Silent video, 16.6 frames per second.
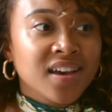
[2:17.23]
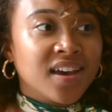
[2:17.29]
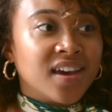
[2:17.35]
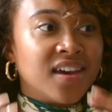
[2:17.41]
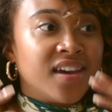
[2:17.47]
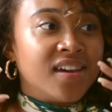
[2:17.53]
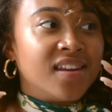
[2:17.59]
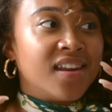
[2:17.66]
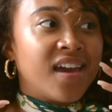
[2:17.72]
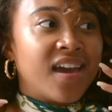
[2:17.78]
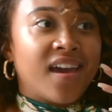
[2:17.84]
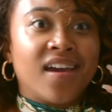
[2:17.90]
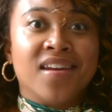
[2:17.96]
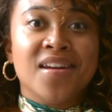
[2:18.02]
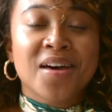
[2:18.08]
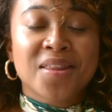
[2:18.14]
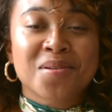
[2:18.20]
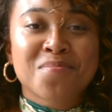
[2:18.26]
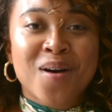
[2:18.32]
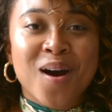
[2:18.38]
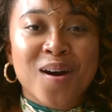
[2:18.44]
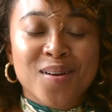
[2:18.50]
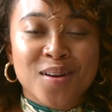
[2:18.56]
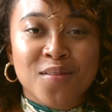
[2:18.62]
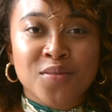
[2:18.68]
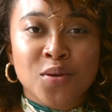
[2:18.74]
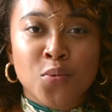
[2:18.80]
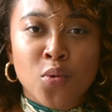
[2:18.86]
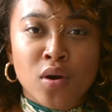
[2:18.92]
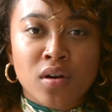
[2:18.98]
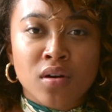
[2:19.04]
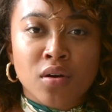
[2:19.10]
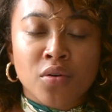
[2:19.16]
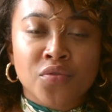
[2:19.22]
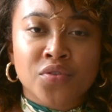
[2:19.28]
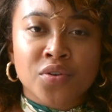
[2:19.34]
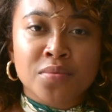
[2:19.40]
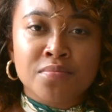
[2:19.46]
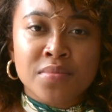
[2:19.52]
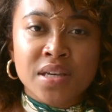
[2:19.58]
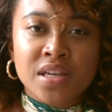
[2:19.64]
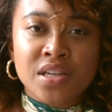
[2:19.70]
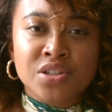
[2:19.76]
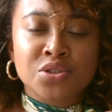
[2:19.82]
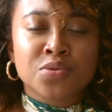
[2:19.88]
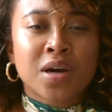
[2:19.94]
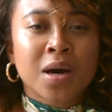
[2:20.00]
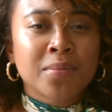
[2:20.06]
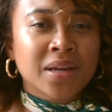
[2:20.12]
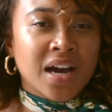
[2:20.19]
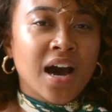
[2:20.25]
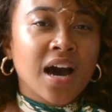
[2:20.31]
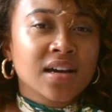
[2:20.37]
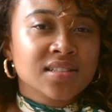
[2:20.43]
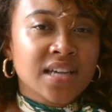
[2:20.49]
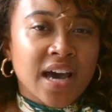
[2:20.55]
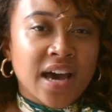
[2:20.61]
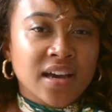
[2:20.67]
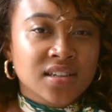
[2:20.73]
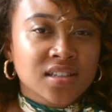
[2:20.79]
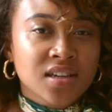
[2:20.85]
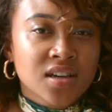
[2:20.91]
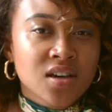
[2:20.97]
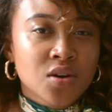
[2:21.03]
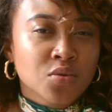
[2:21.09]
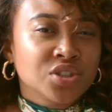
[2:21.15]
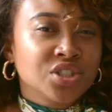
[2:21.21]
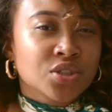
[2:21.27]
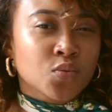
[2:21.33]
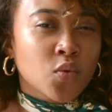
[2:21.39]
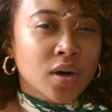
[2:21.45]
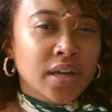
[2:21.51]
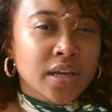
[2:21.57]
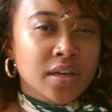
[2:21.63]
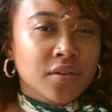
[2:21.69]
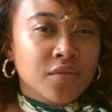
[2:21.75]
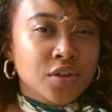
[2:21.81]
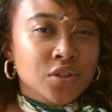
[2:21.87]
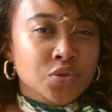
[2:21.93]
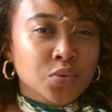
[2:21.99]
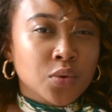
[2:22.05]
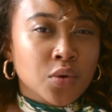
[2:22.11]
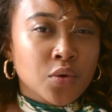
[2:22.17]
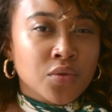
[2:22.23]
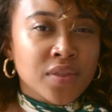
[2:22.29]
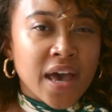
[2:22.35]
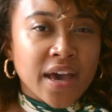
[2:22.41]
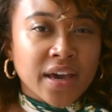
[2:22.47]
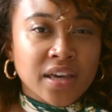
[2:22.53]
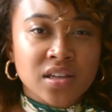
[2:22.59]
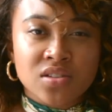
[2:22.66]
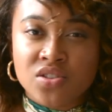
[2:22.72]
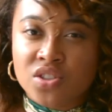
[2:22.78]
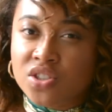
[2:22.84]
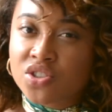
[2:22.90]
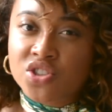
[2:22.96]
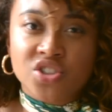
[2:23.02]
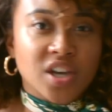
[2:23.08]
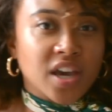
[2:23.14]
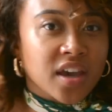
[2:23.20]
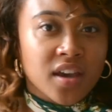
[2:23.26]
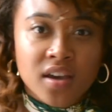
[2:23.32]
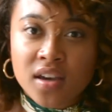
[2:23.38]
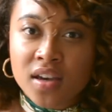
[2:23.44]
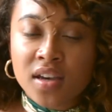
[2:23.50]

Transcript: in another part of the world for me to come in contact with just one individual that can just shake.